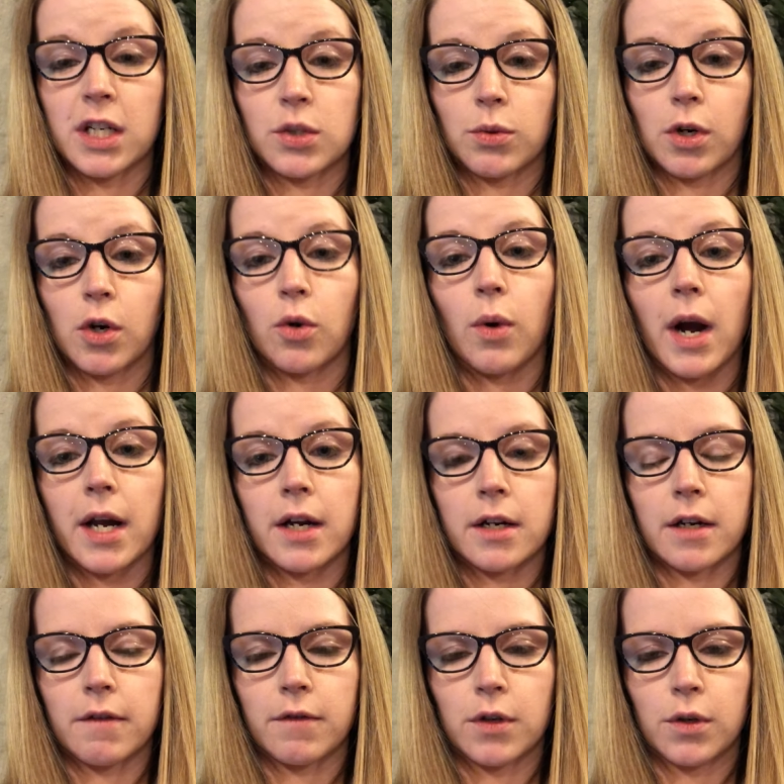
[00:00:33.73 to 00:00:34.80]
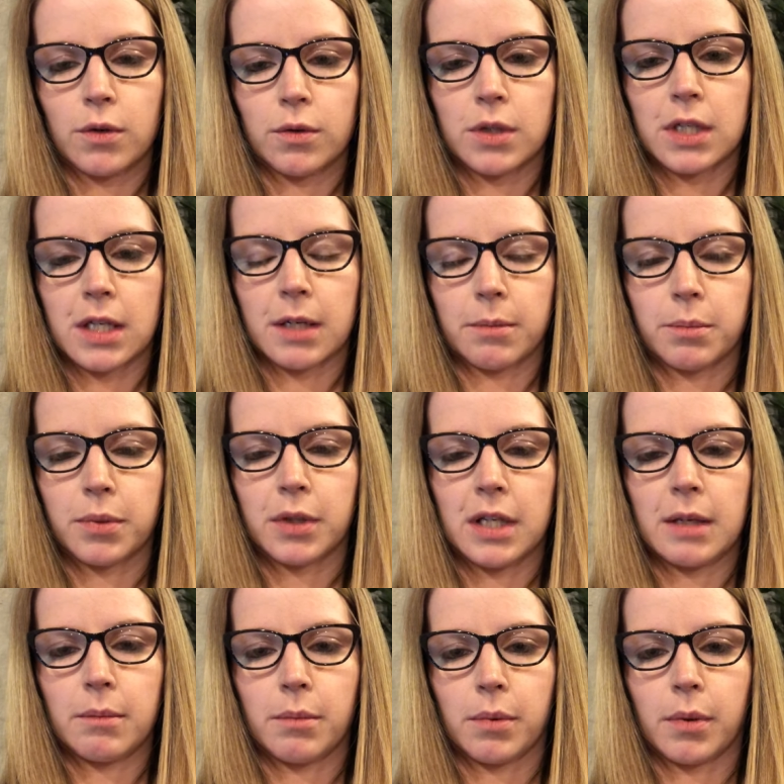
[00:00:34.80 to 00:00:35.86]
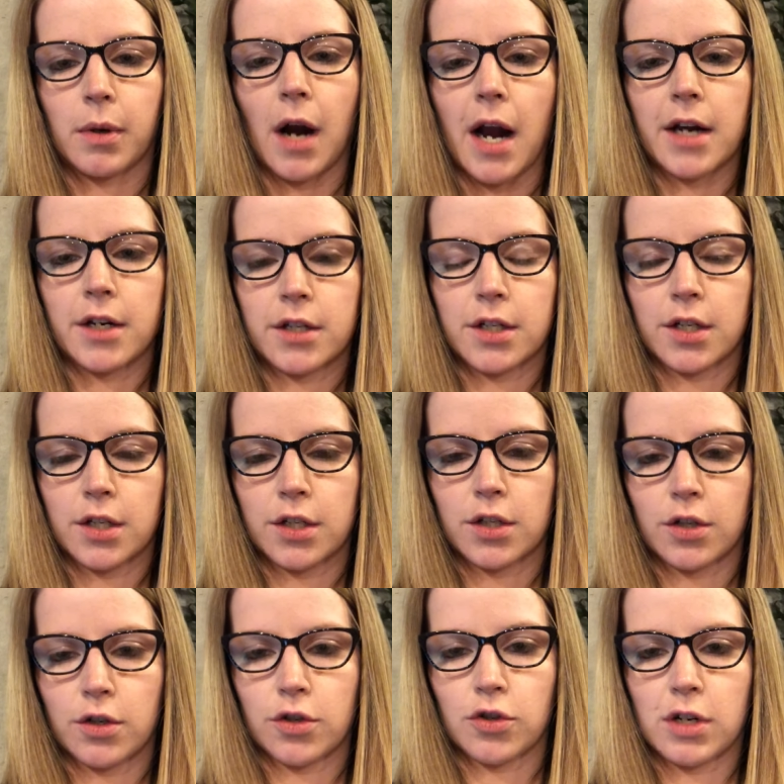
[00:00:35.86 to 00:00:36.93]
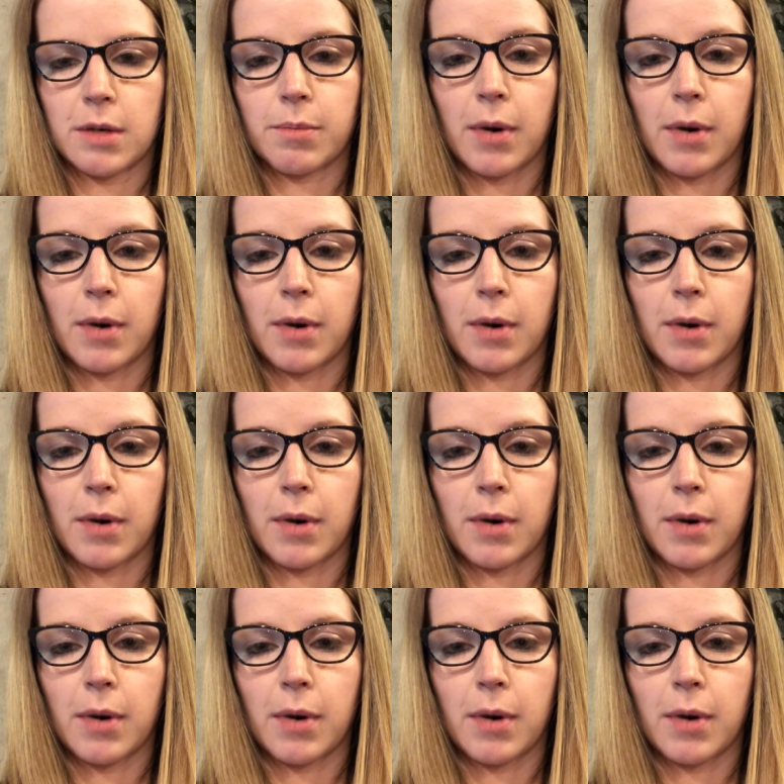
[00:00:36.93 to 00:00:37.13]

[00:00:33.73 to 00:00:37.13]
required of you to complete prior to surgery,